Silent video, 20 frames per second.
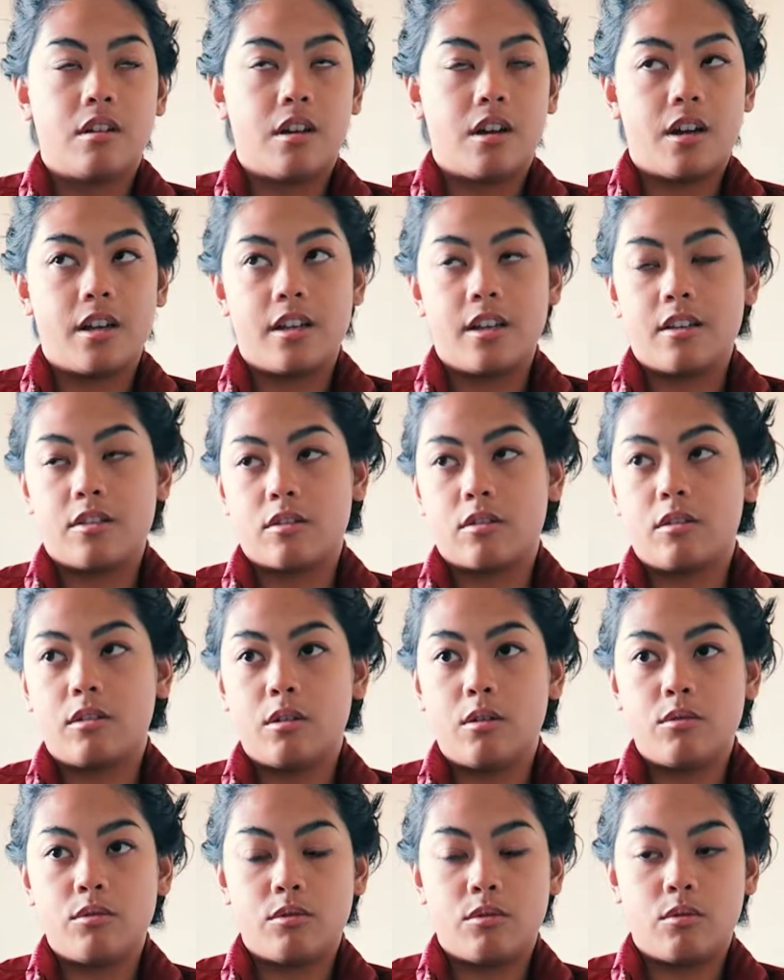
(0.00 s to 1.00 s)
I guess,
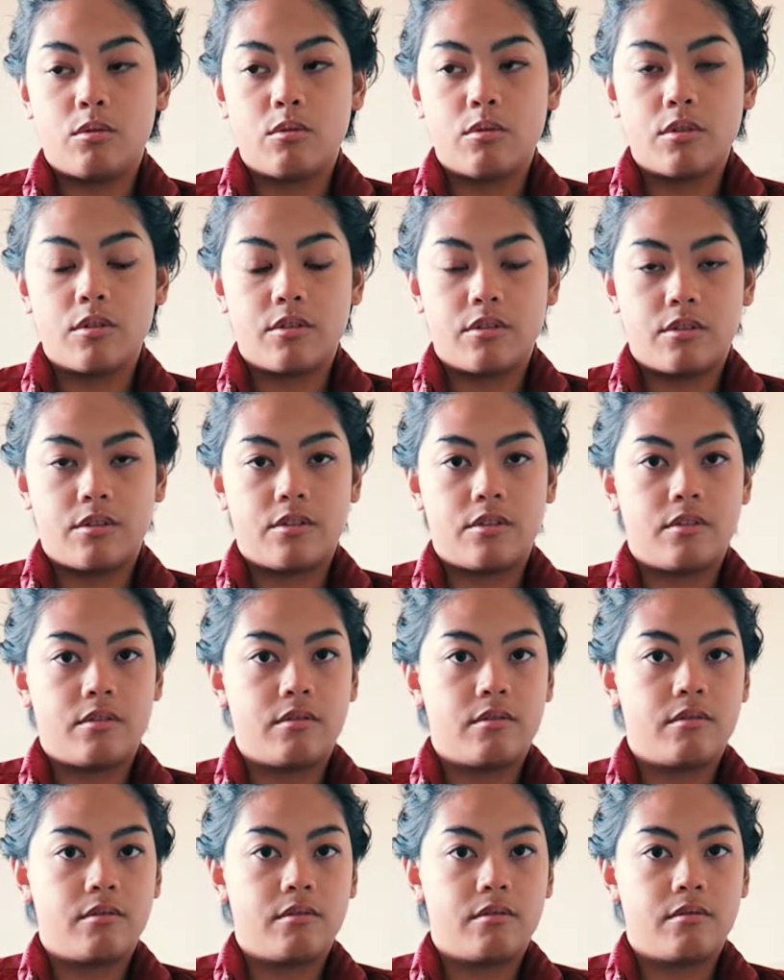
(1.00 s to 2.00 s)
closed doors
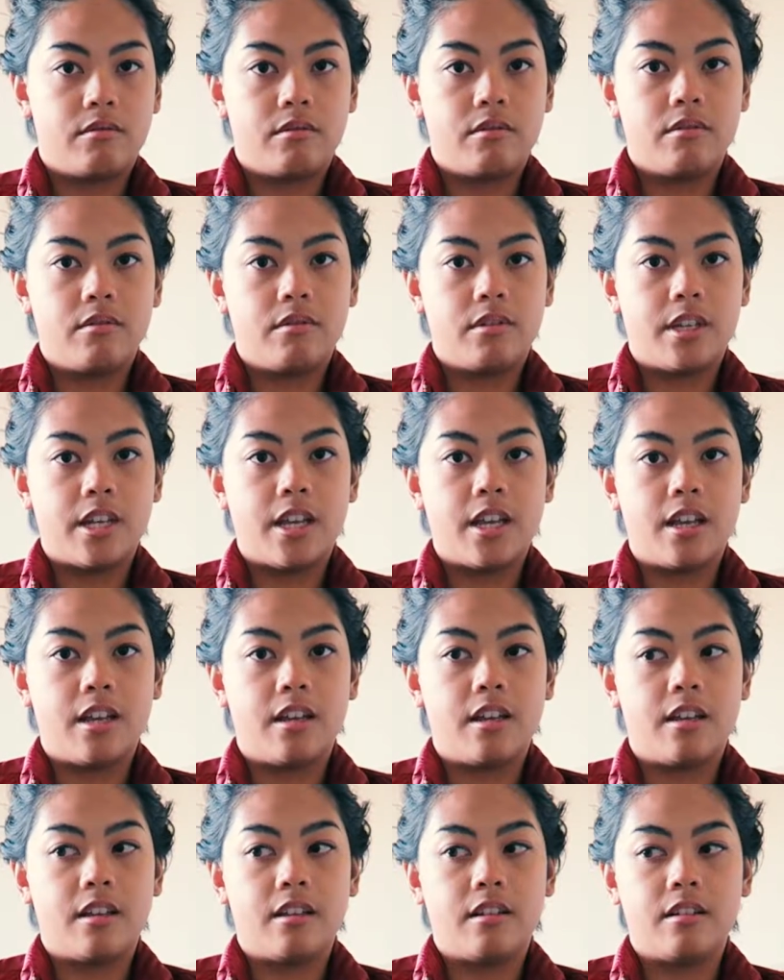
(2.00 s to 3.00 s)

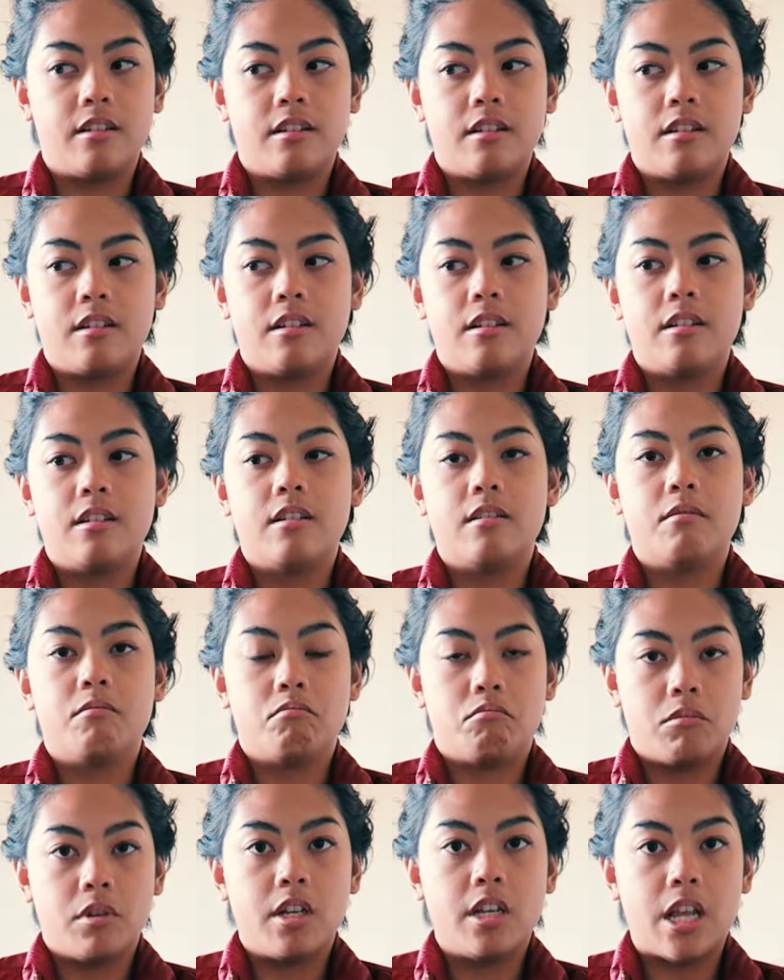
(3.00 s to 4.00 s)
can
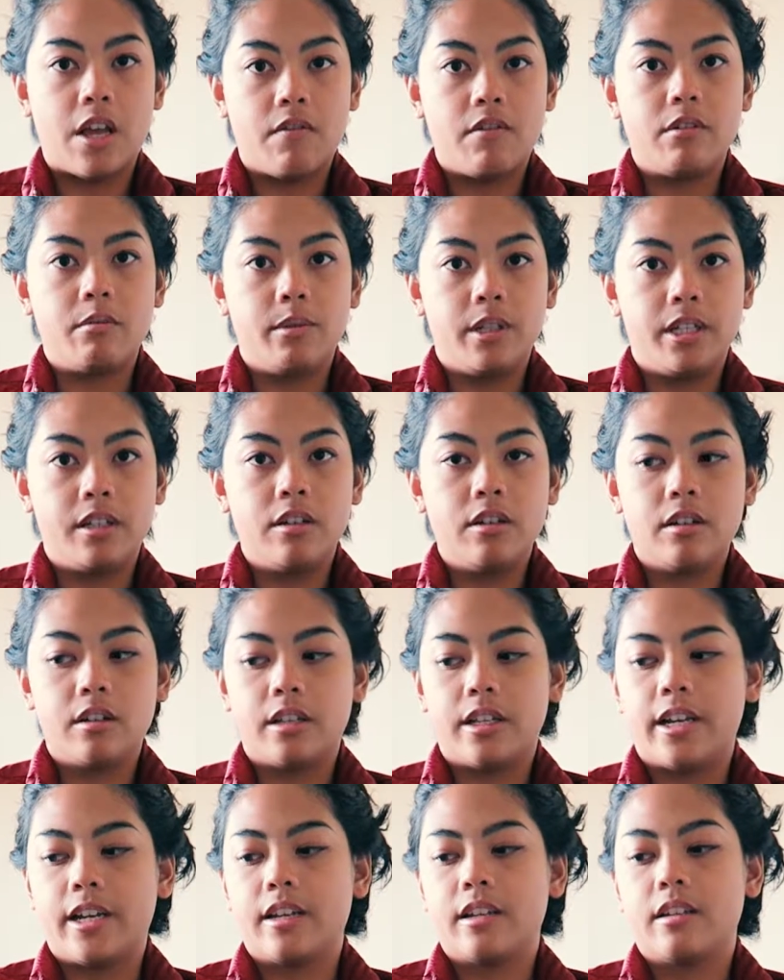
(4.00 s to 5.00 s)
inevitably look
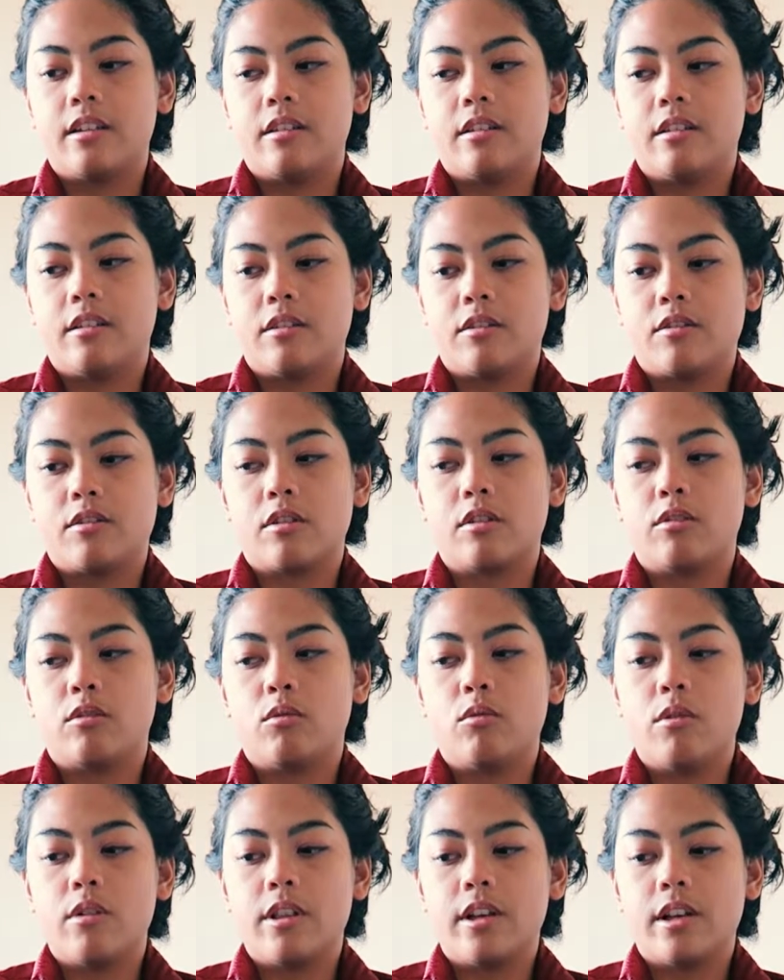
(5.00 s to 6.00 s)
like. There's a
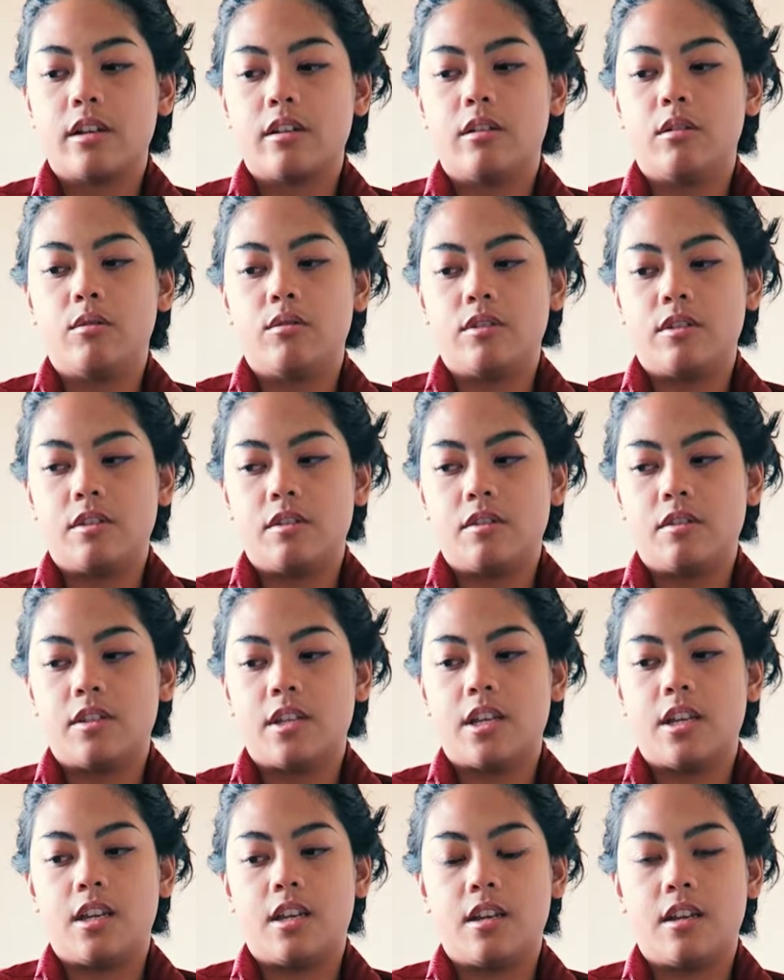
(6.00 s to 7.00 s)
door that closes
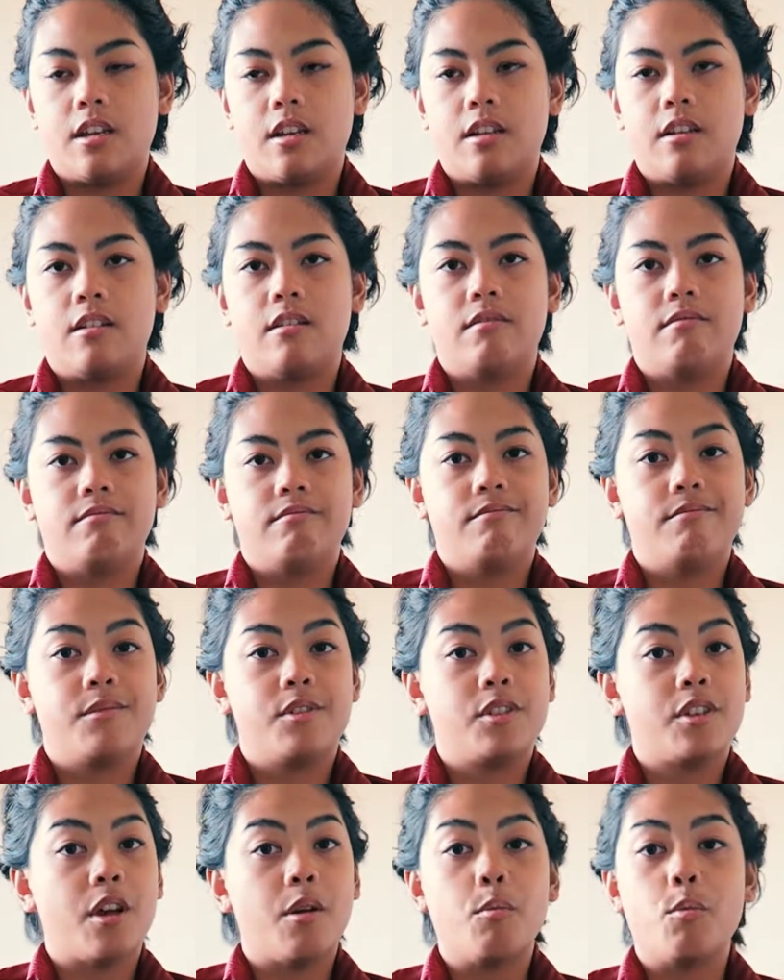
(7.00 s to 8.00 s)
and
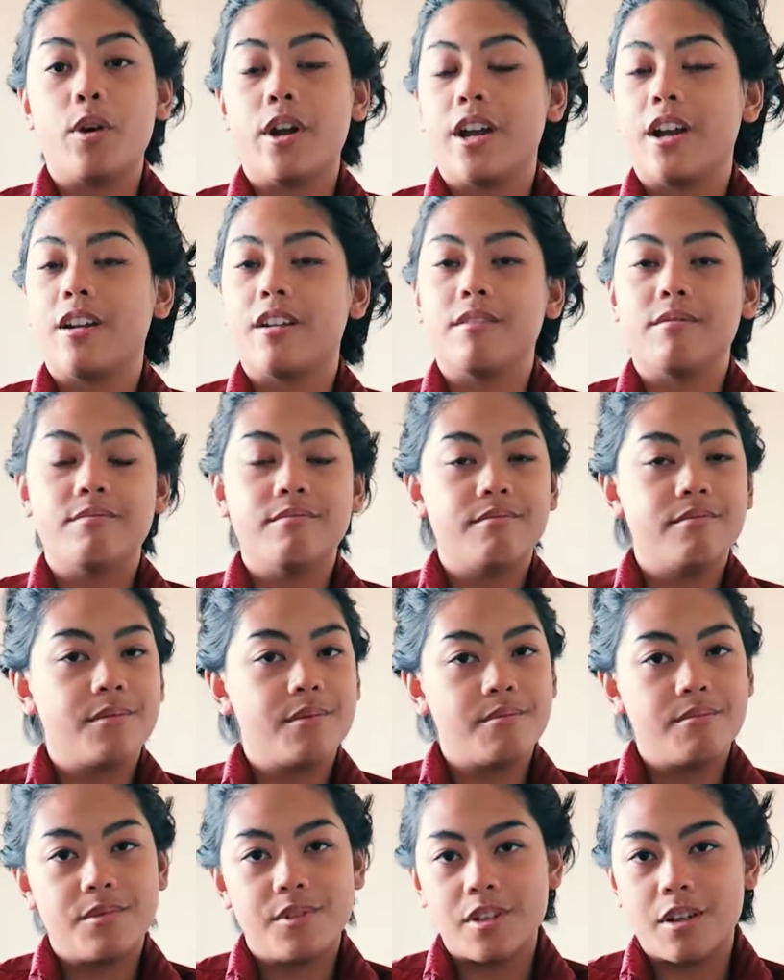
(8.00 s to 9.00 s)
somewhere
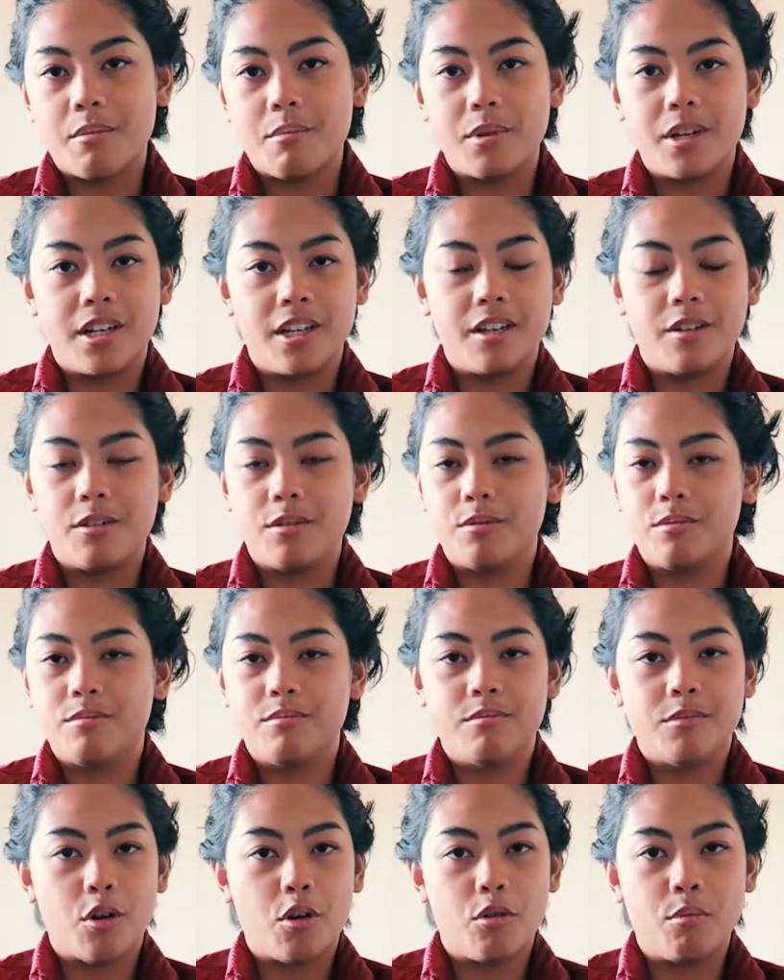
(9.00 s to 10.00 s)
somebody
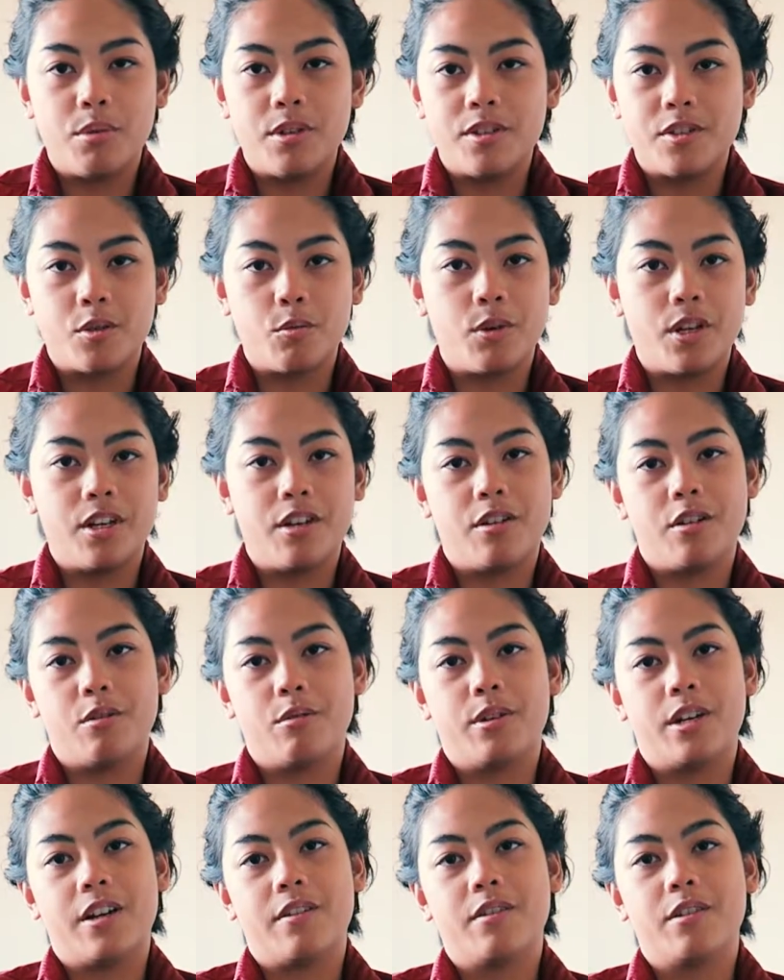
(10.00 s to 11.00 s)
opens a window,
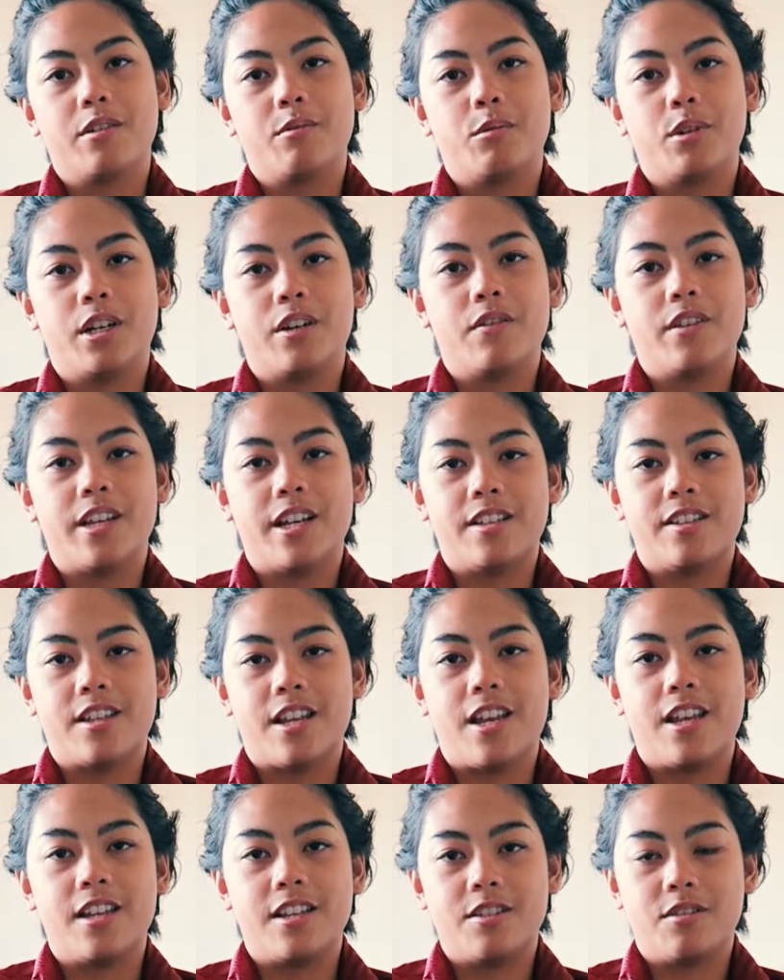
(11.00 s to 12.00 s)
or whatever that
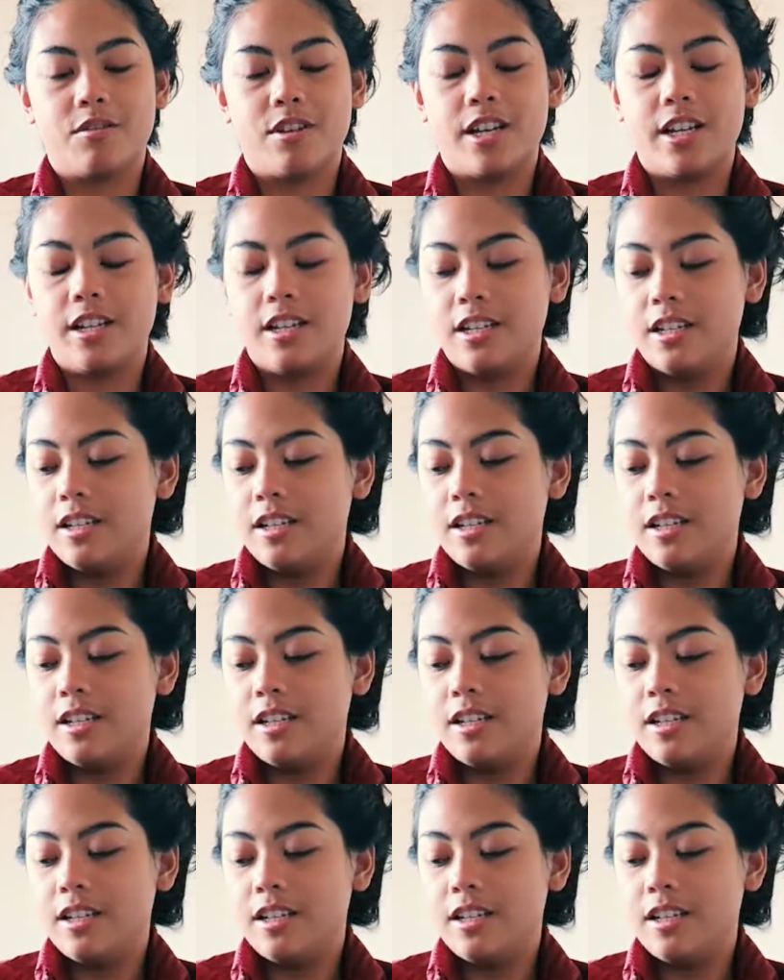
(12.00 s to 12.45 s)
saying is, right?